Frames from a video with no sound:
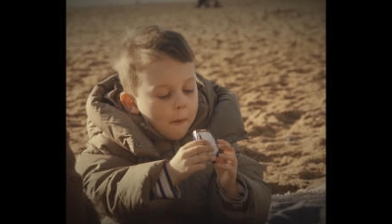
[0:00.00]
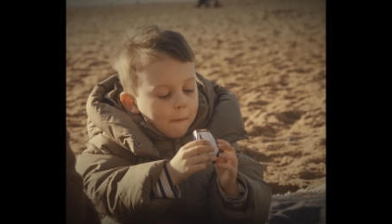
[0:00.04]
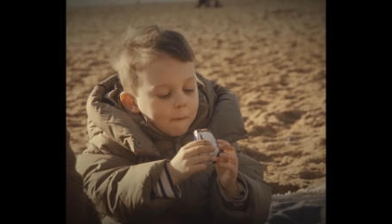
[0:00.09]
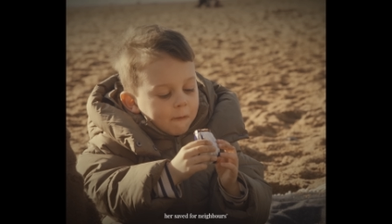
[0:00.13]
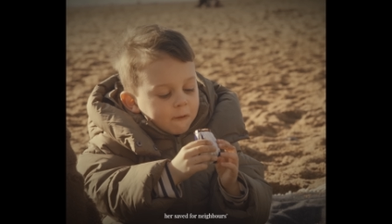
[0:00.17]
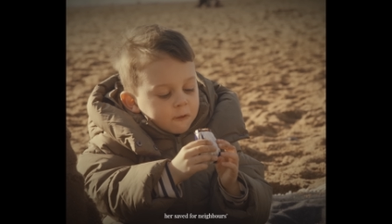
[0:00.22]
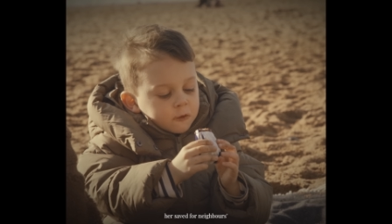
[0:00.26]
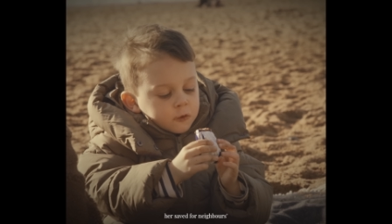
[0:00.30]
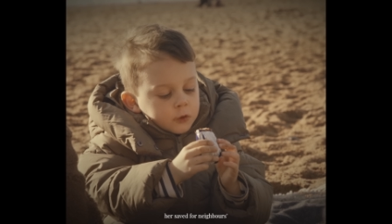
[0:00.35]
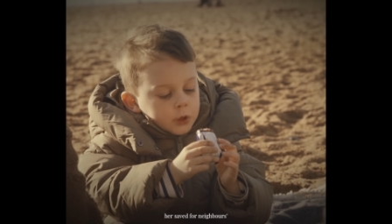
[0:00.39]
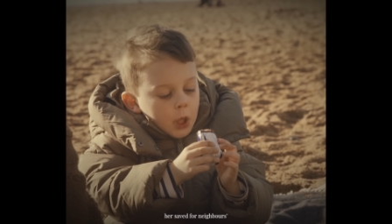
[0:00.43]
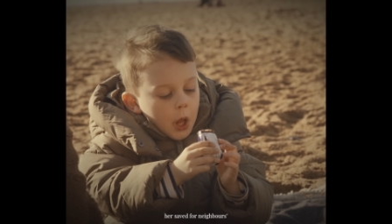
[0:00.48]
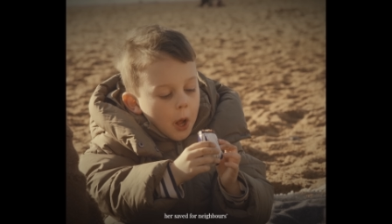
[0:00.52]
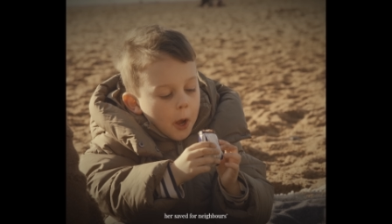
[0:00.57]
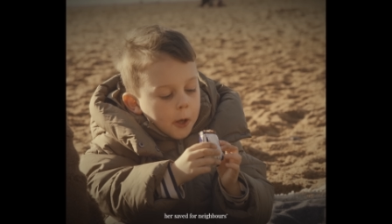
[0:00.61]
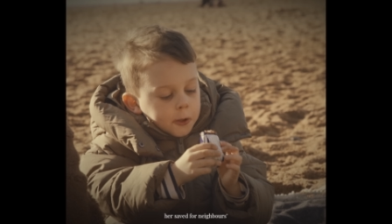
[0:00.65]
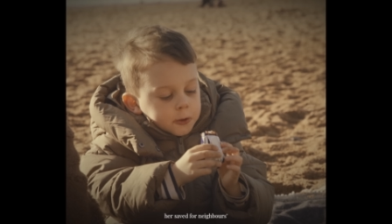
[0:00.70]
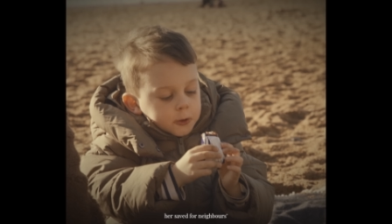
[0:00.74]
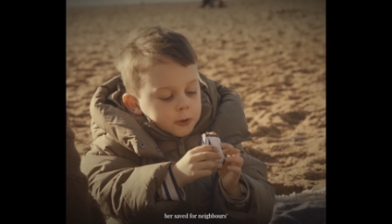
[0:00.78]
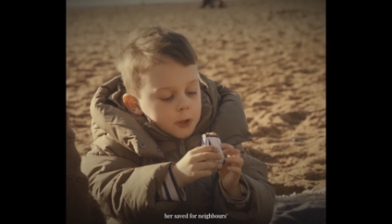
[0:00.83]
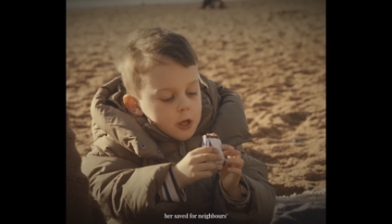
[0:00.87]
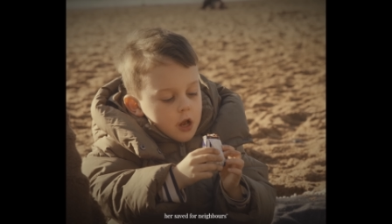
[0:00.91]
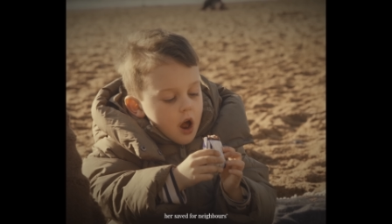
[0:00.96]
her saved
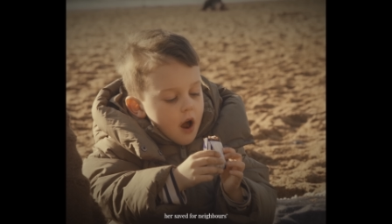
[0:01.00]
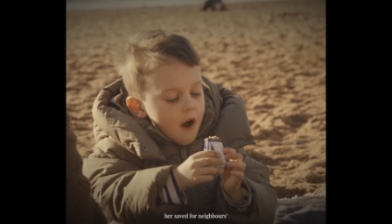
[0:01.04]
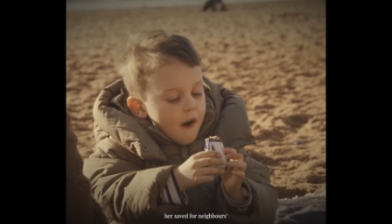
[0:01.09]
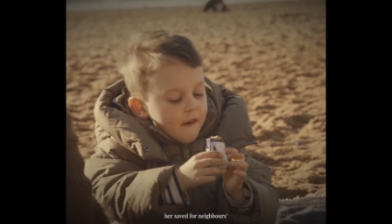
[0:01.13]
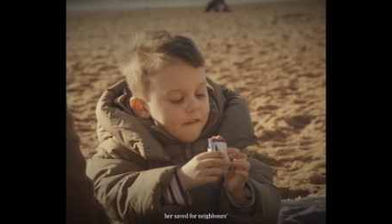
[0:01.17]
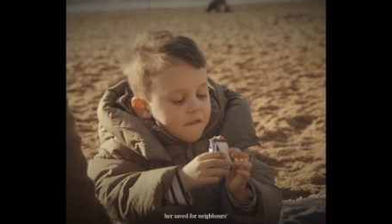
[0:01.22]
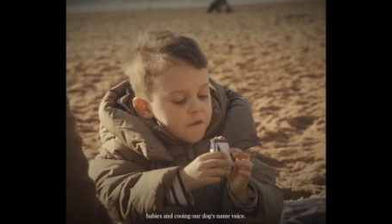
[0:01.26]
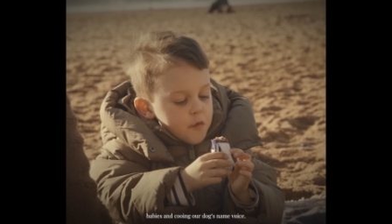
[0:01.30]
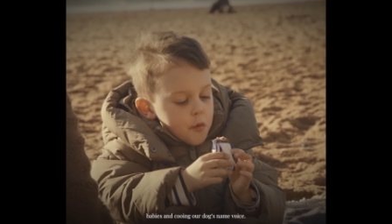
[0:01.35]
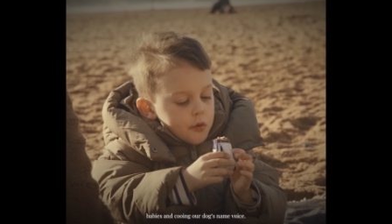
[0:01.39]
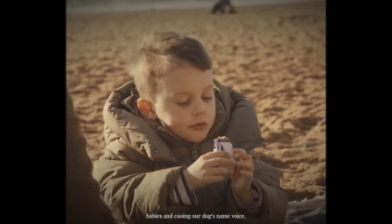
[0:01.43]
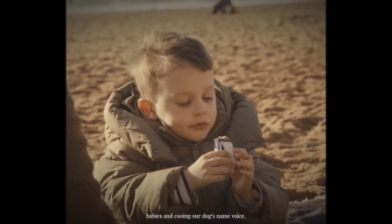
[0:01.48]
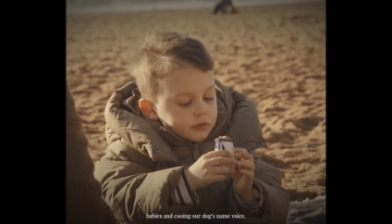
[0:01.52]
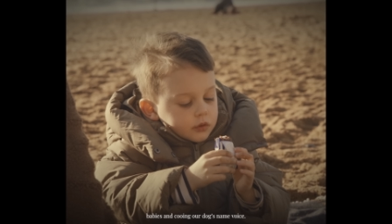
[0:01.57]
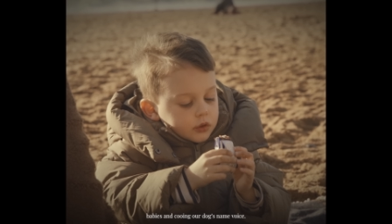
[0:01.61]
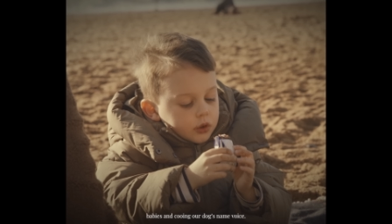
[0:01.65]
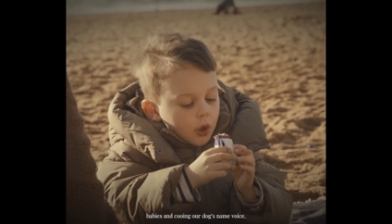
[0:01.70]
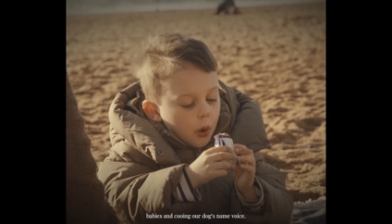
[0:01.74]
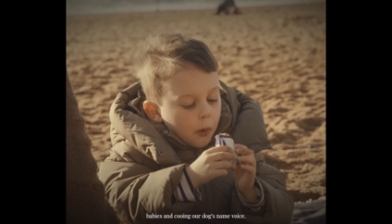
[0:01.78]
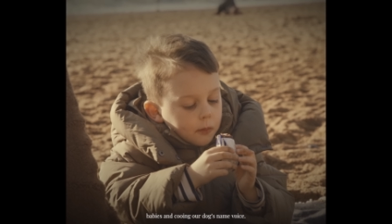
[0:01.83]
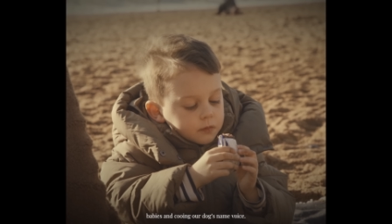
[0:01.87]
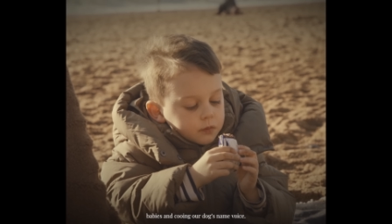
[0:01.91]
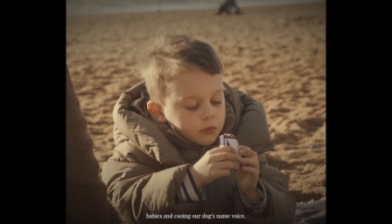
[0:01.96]
for neighbours,
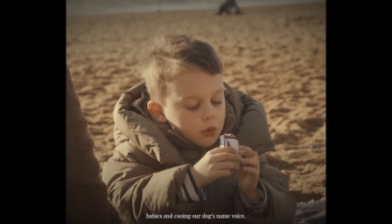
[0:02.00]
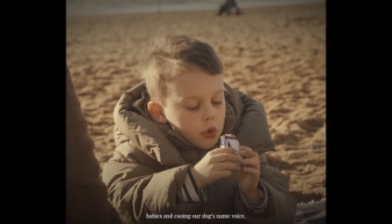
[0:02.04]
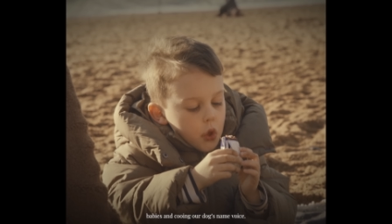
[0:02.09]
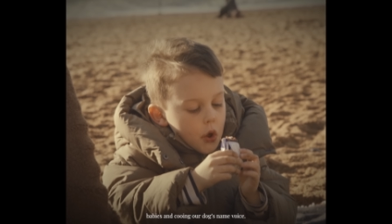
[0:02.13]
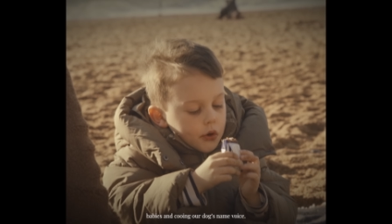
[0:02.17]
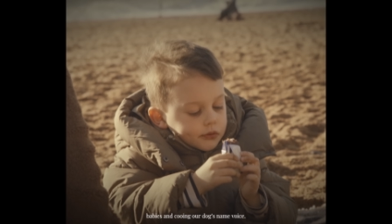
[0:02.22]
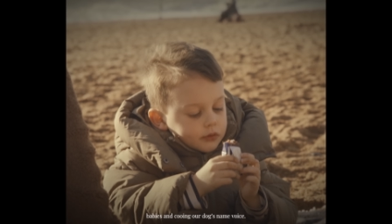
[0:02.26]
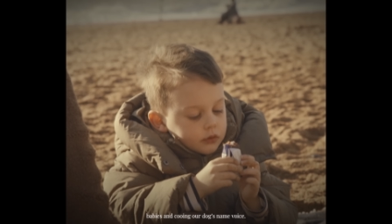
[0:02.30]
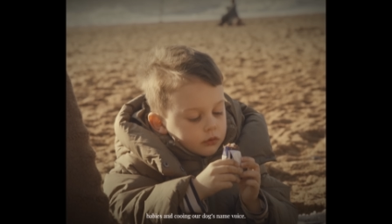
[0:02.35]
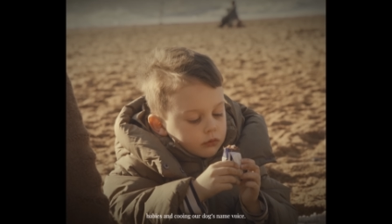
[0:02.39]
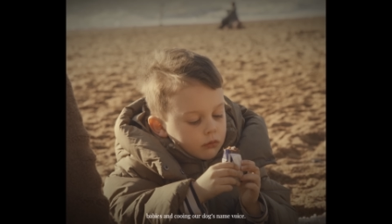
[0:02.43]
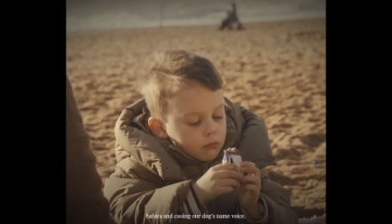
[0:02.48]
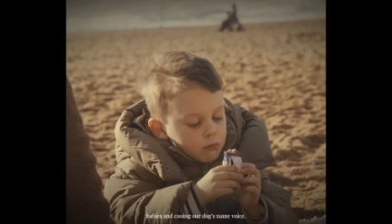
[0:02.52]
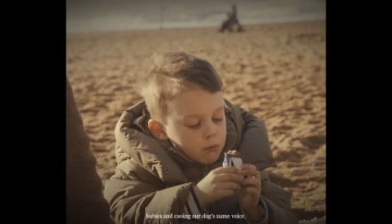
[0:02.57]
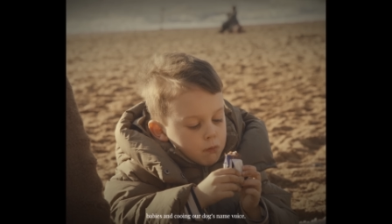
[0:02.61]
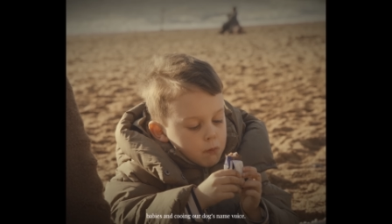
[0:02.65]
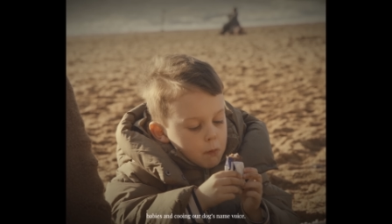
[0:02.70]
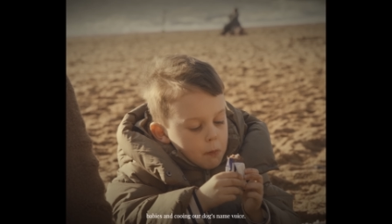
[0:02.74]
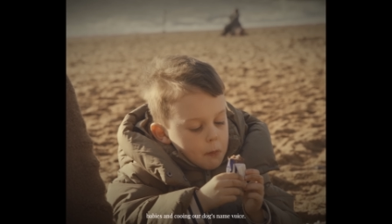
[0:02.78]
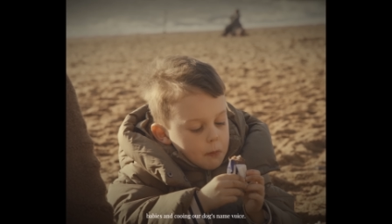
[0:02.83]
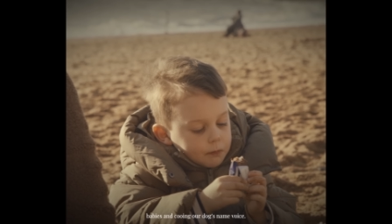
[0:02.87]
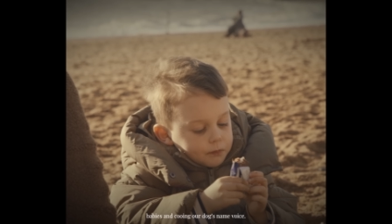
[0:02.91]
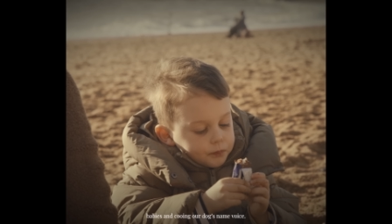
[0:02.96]
babies, and cooing our dog's
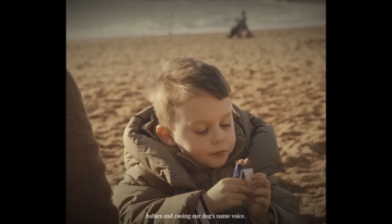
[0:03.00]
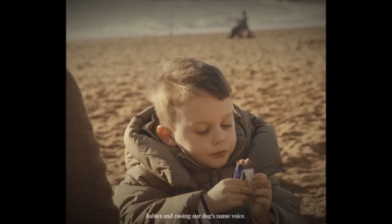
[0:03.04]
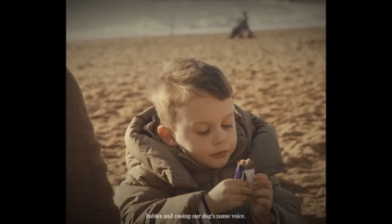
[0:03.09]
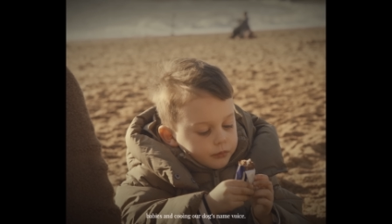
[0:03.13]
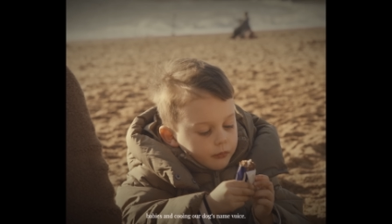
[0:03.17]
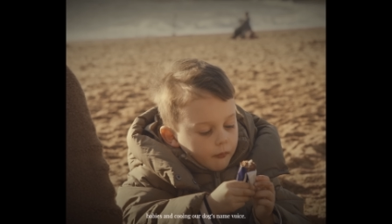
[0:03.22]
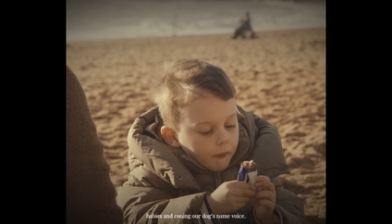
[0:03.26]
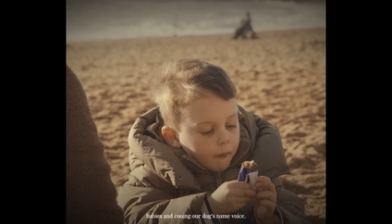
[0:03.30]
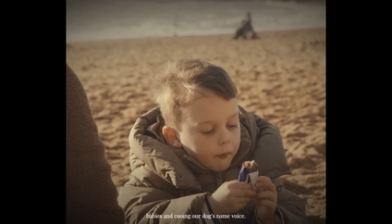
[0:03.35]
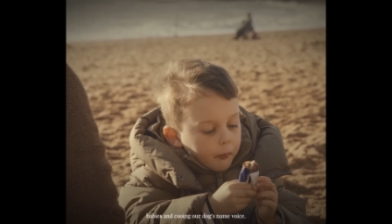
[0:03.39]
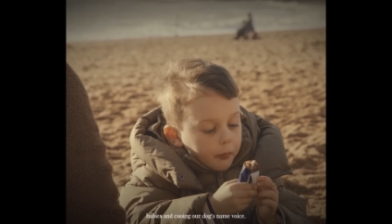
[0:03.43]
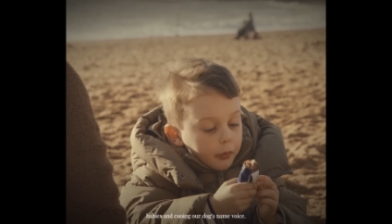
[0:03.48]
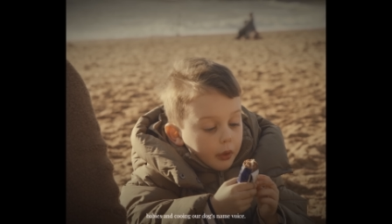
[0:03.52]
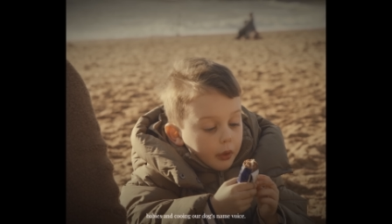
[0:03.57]
name voice.